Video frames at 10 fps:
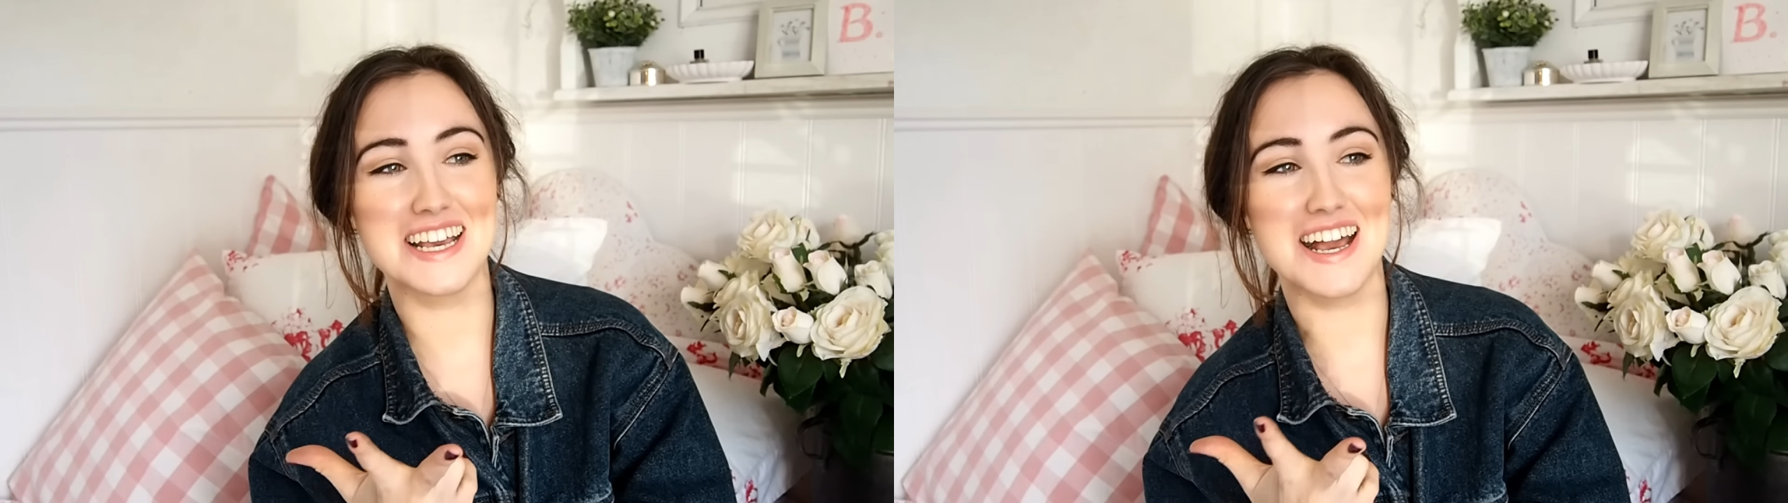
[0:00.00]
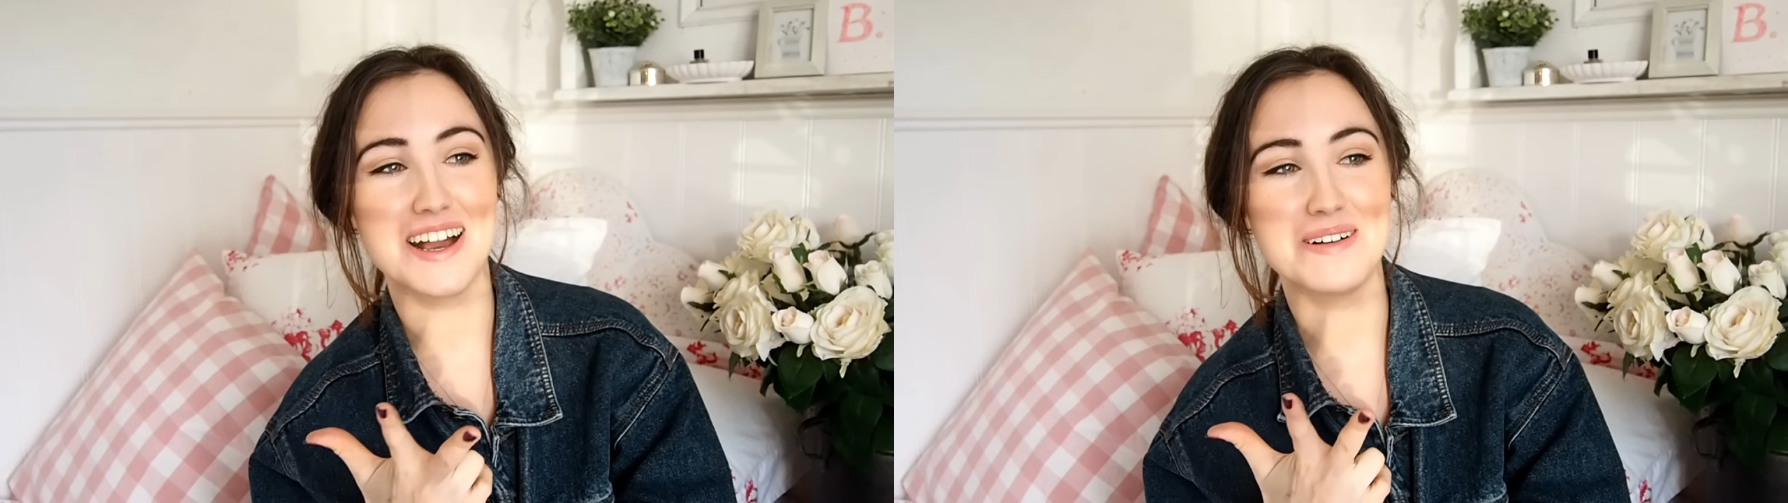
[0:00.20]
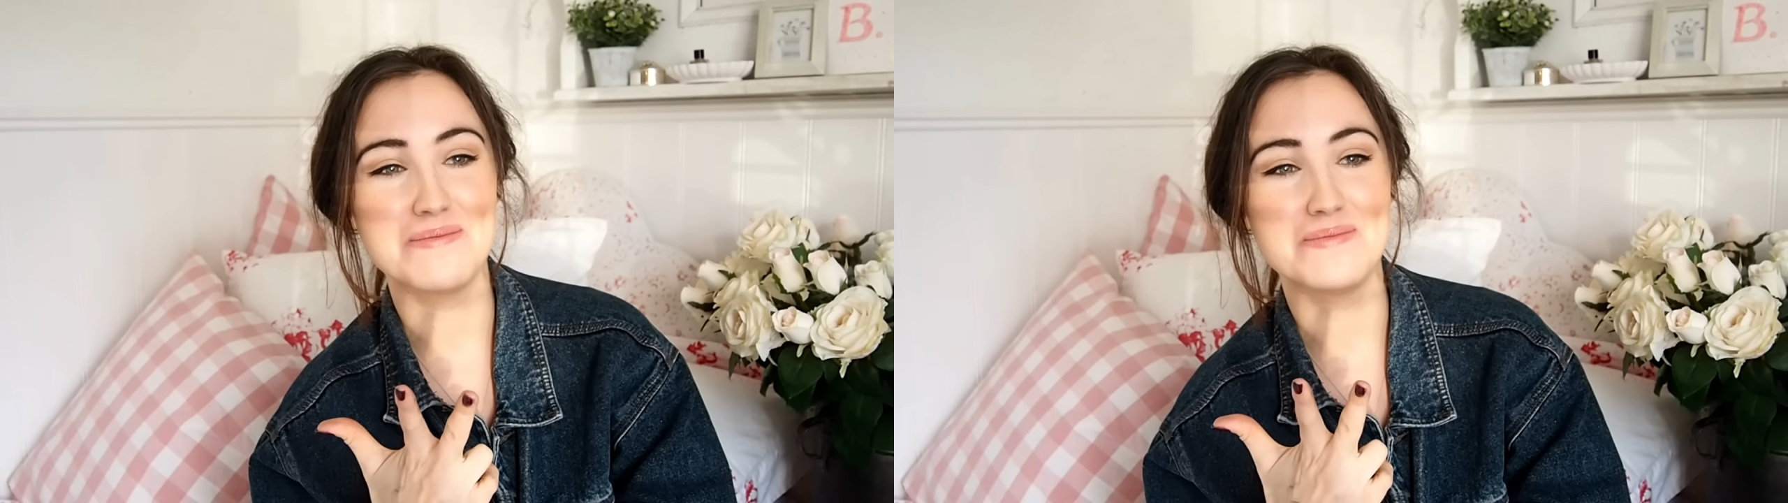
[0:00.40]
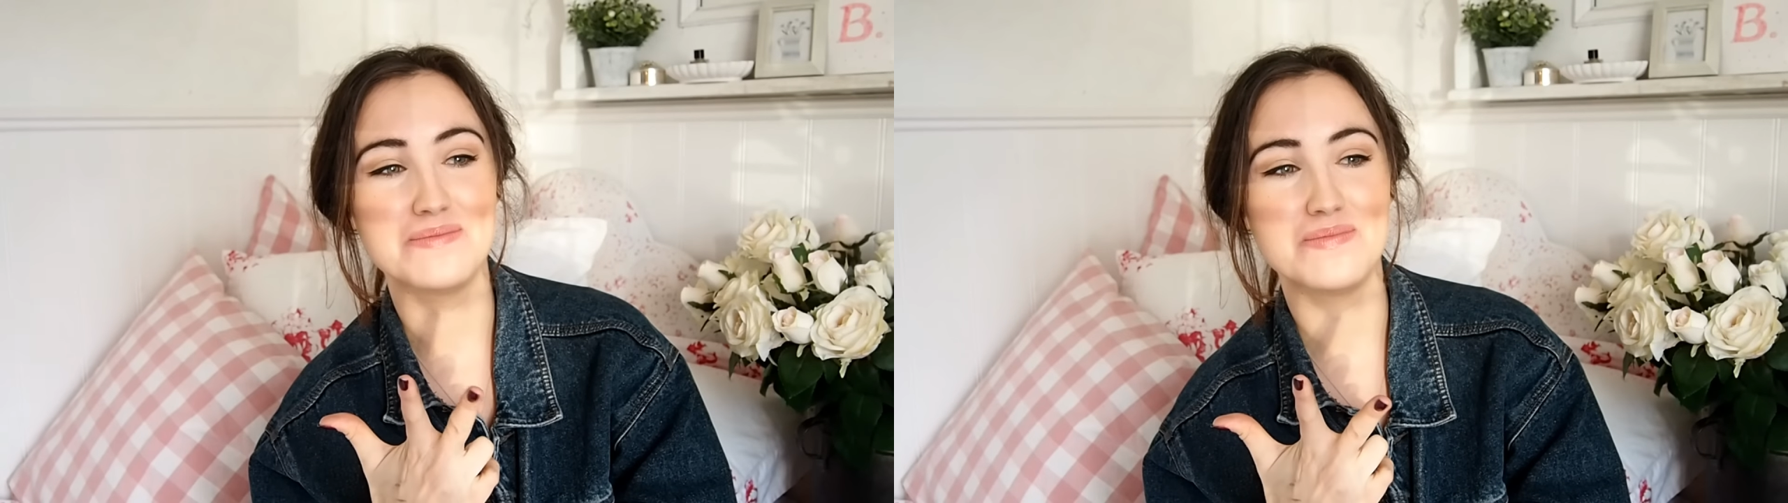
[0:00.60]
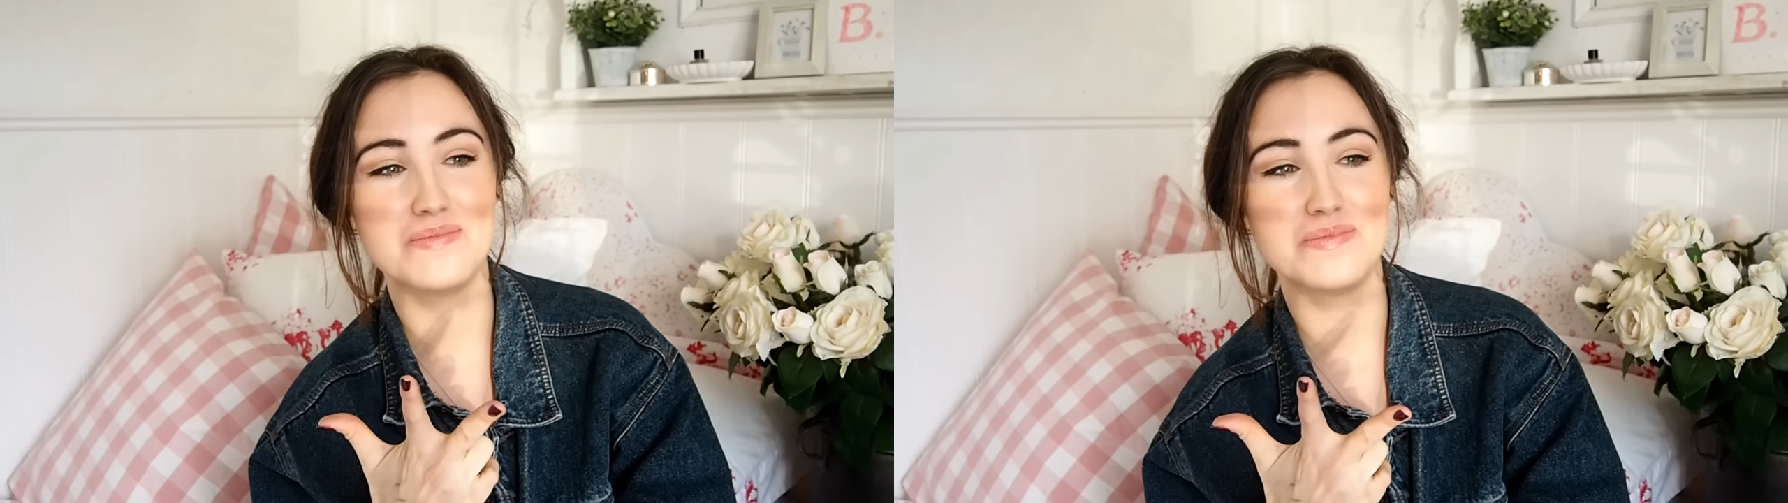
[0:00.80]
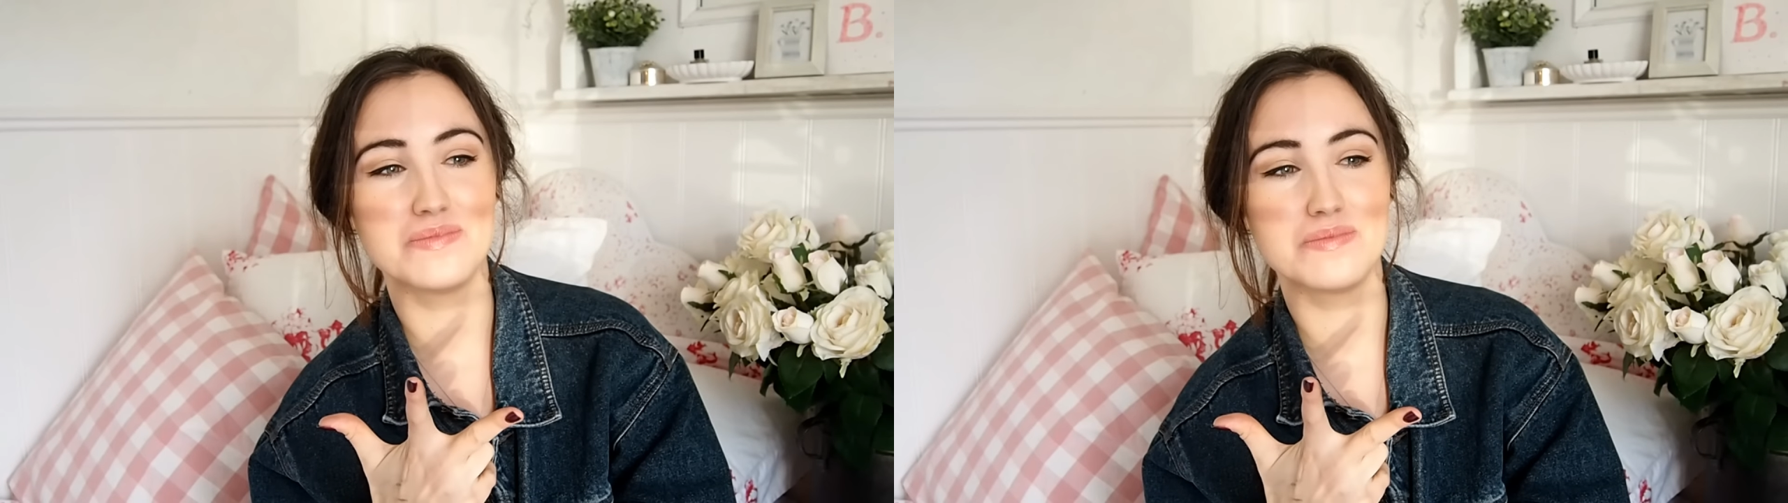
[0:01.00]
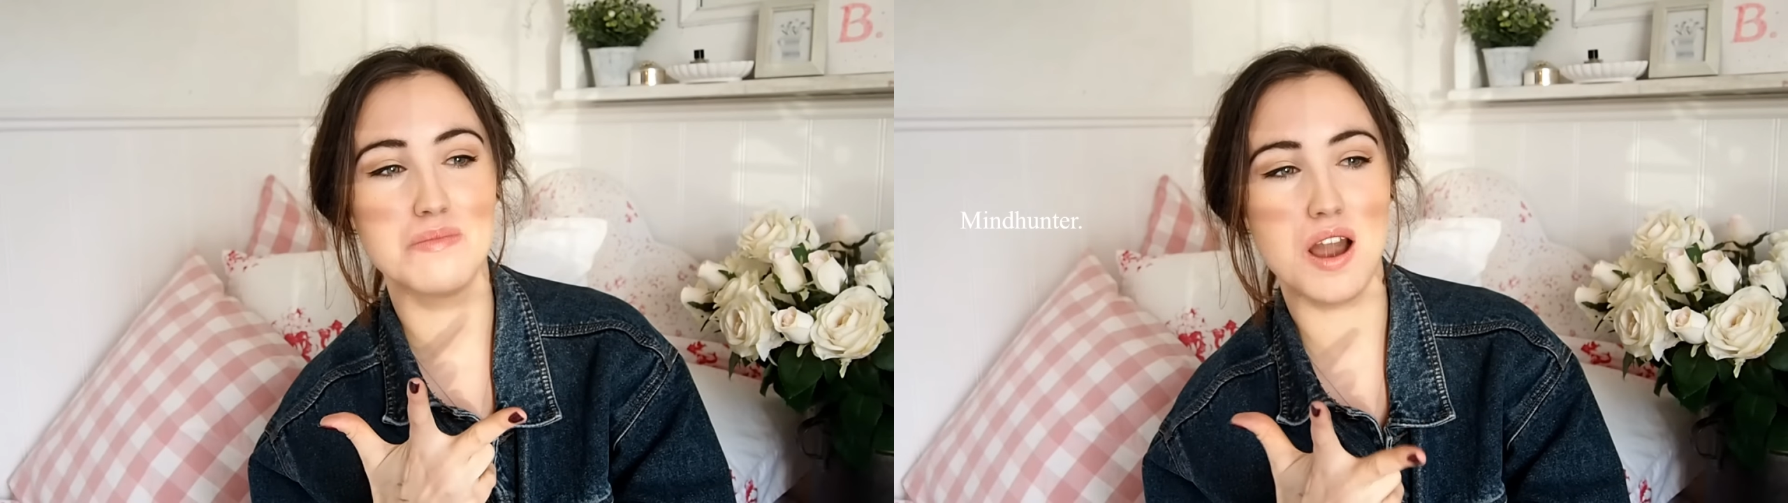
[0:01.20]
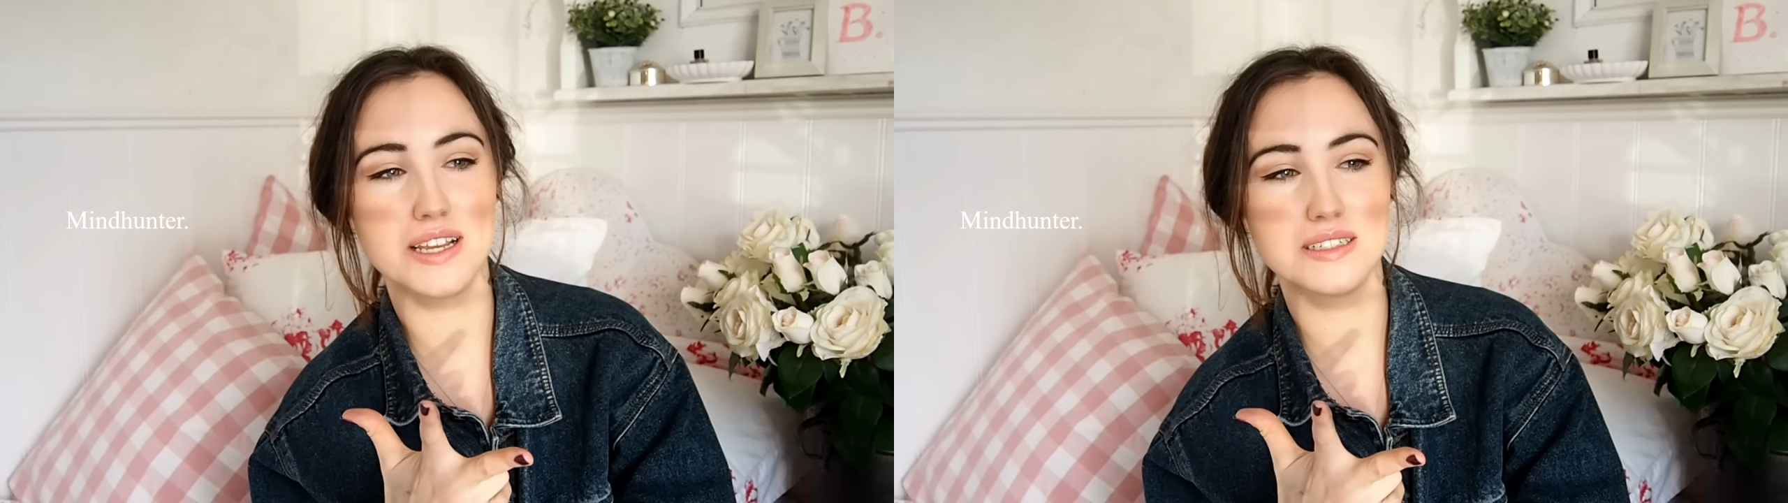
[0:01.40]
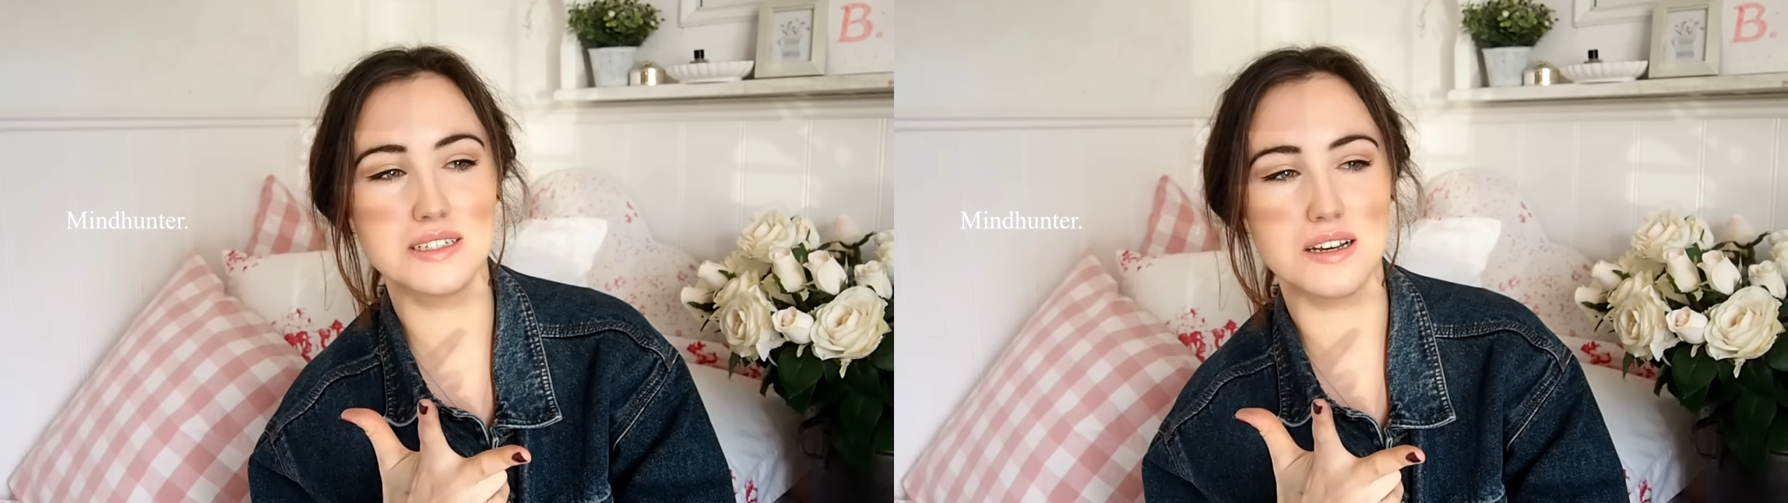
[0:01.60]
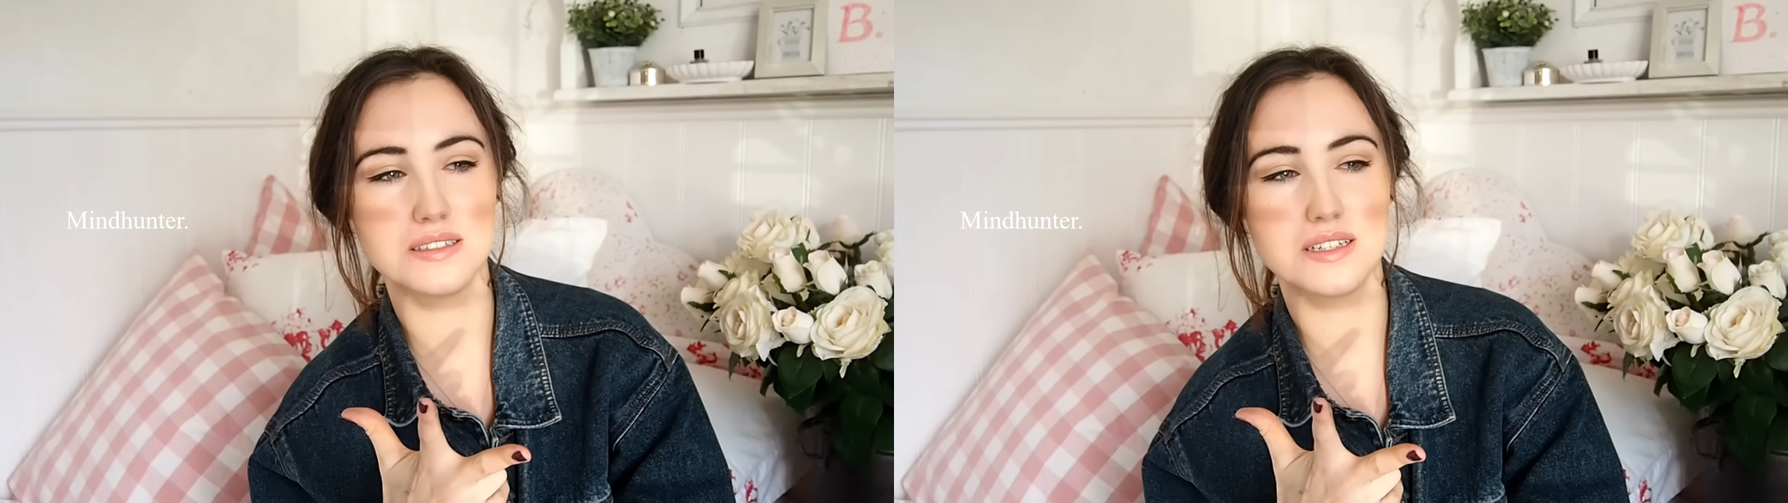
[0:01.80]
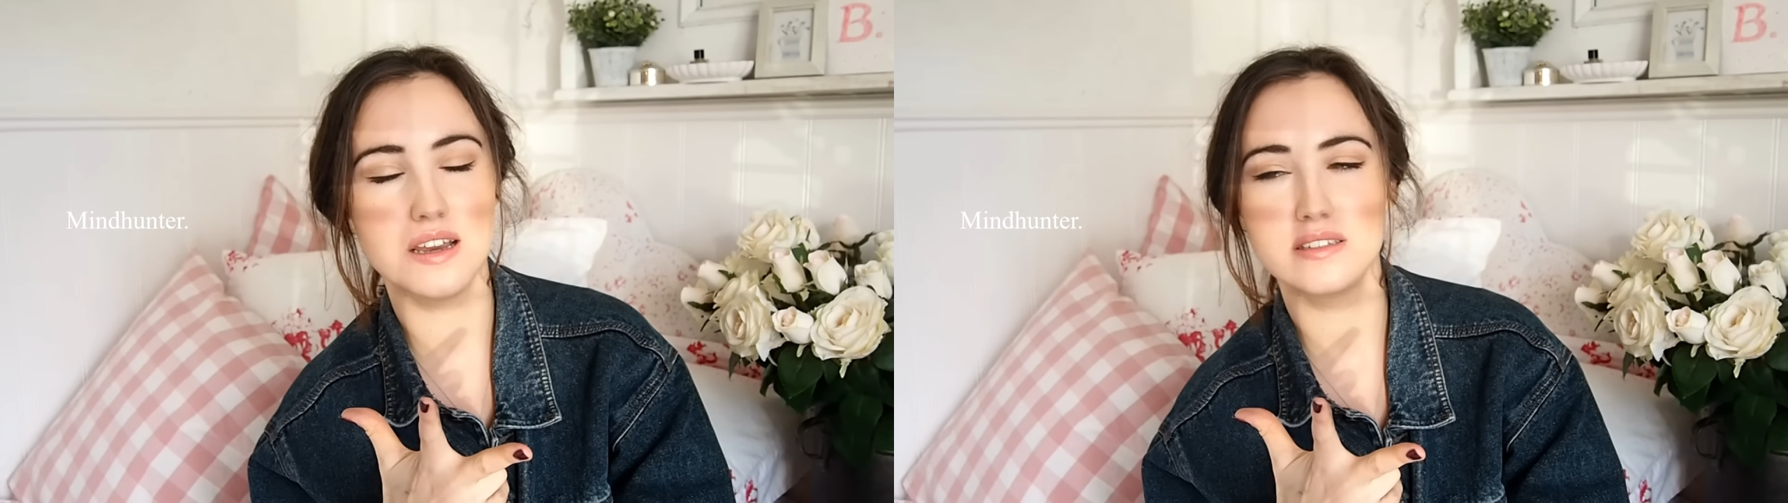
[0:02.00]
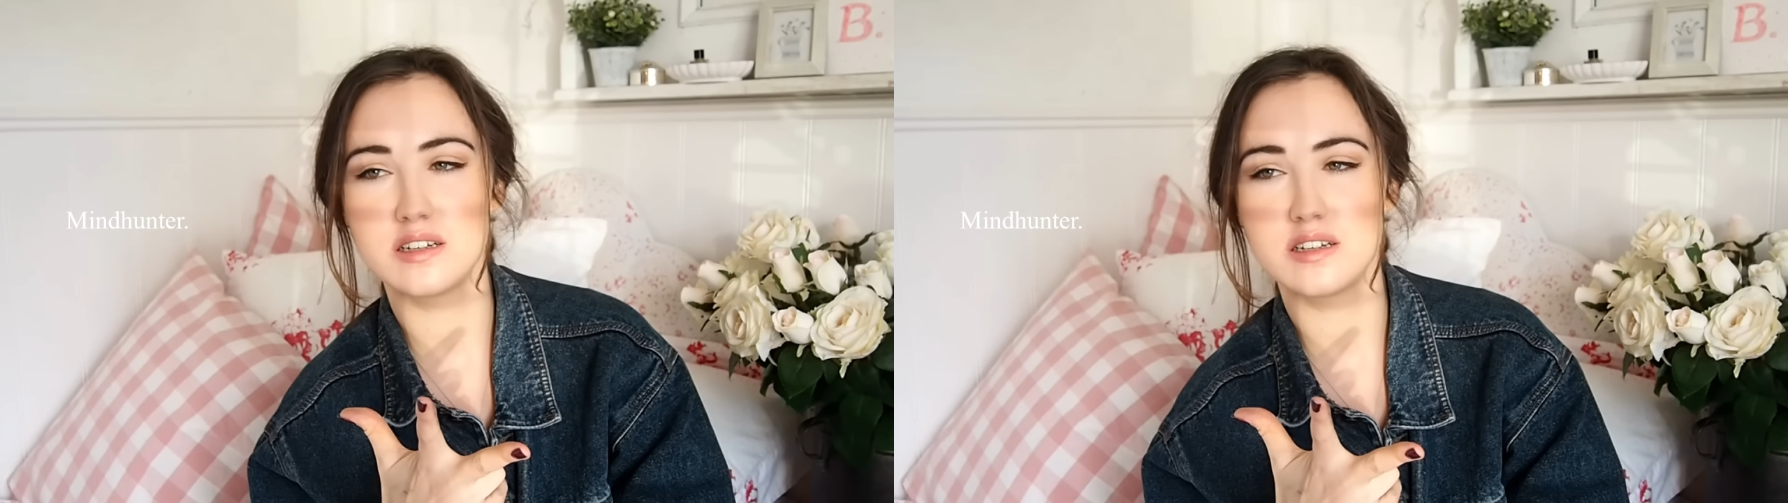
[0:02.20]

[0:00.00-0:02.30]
Mindhunter.